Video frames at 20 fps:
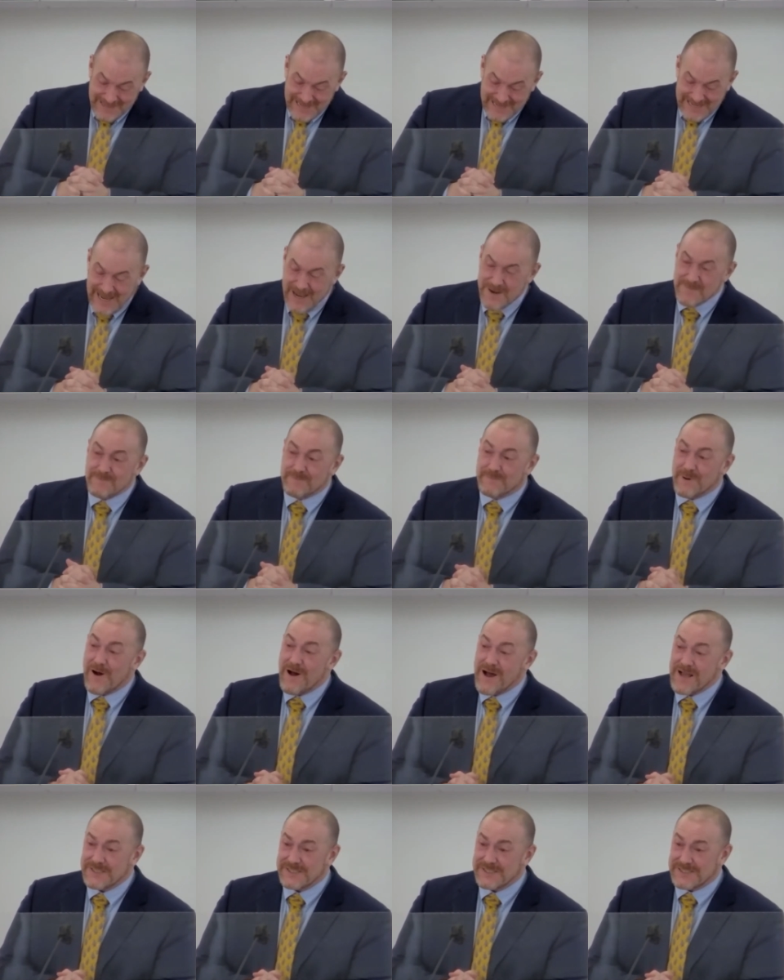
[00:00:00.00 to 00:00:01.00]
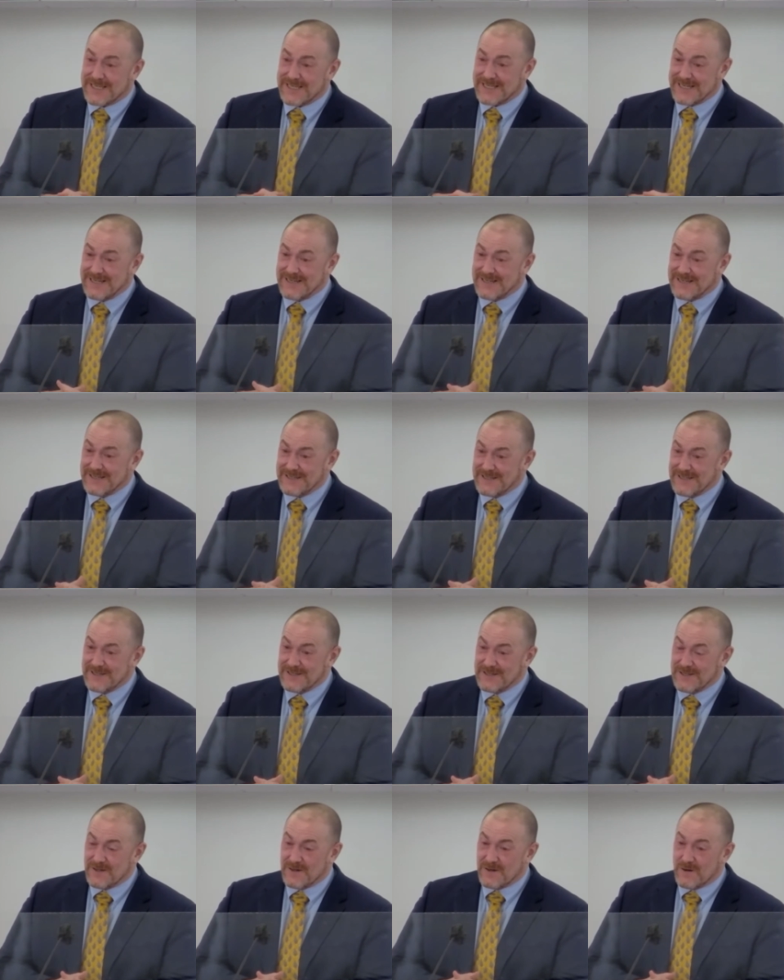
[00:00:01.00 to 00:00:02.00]
And Boston
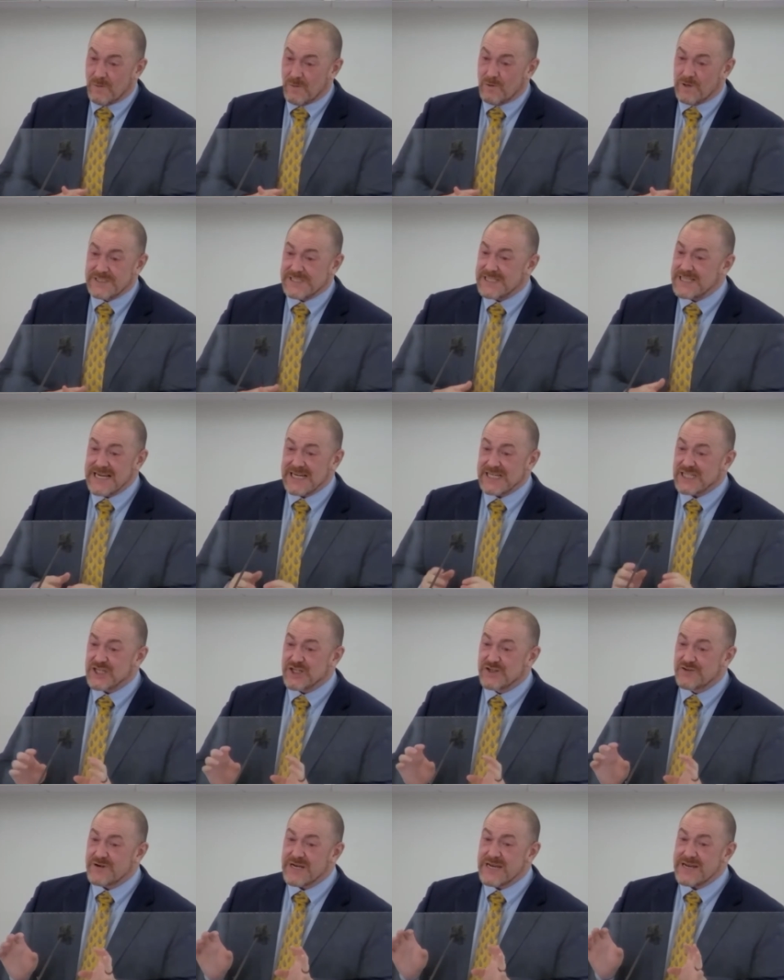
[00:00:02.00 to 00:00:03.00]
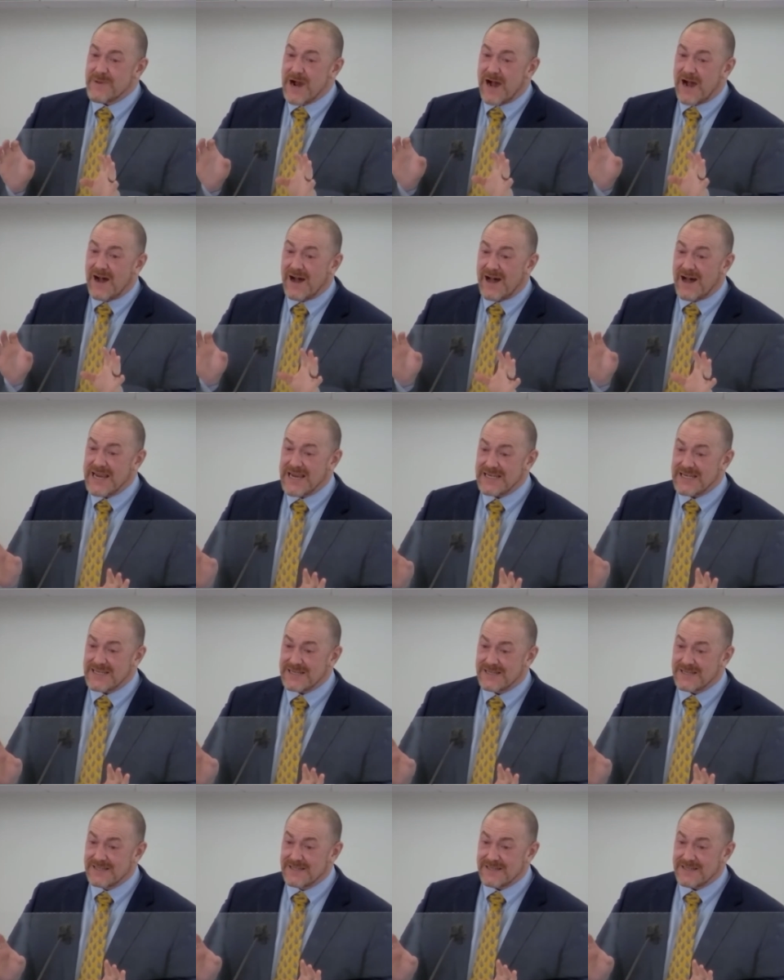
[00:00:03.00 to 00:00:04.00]
was the extreme
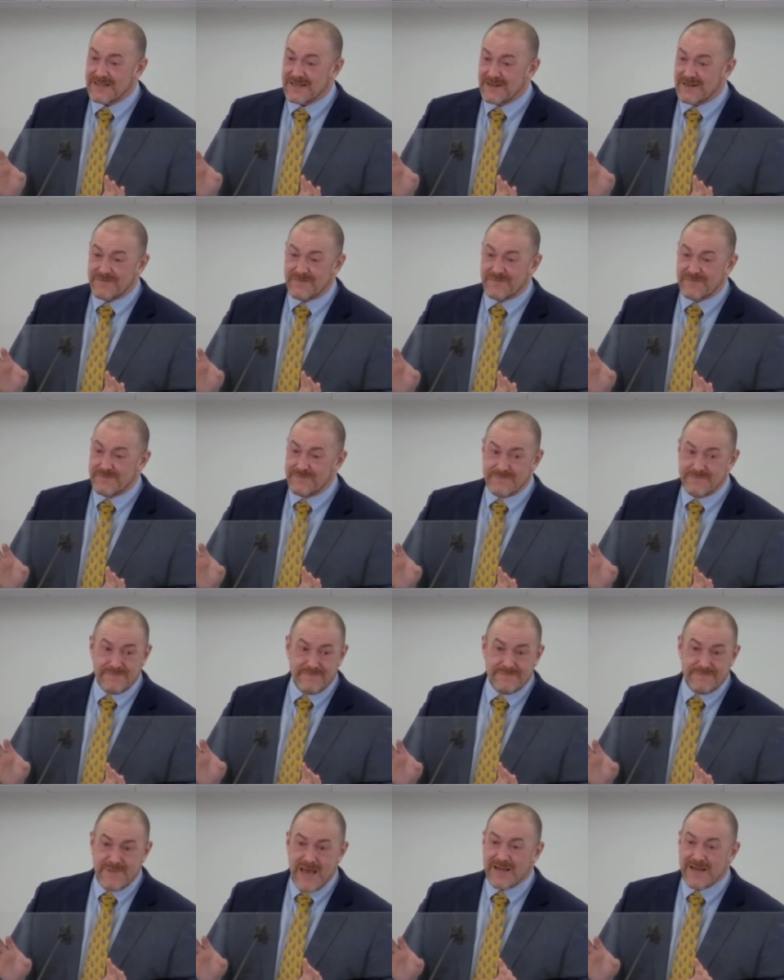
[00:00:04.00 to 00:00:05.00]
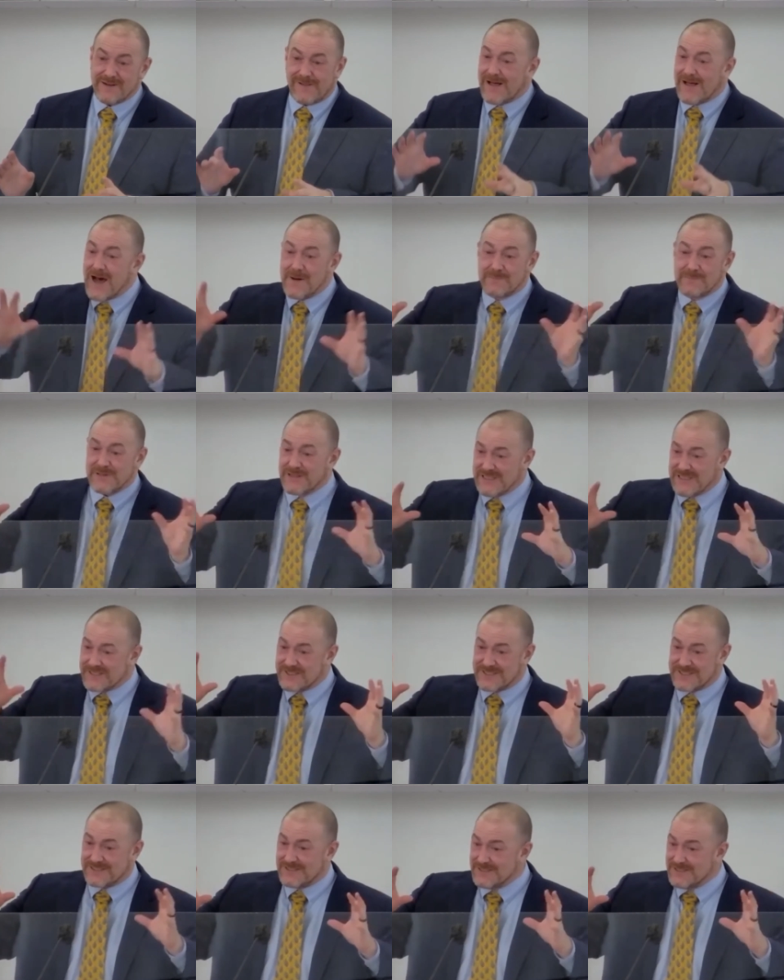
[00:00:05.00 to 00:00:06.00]
height of
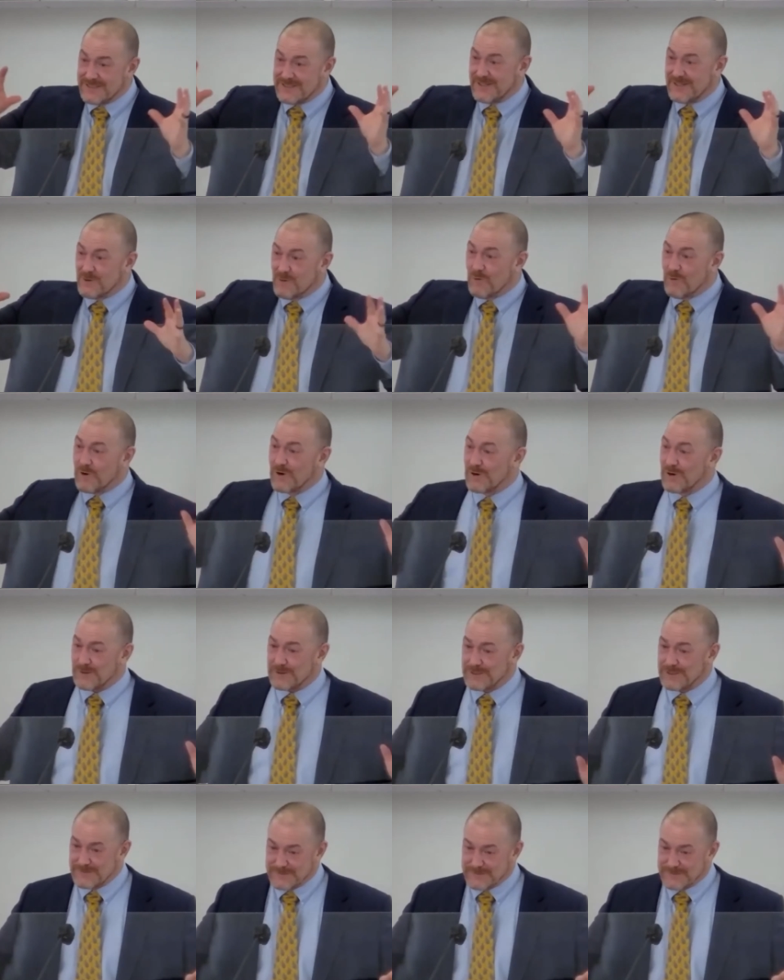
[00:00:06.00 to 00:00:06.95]
megalopolis in the world.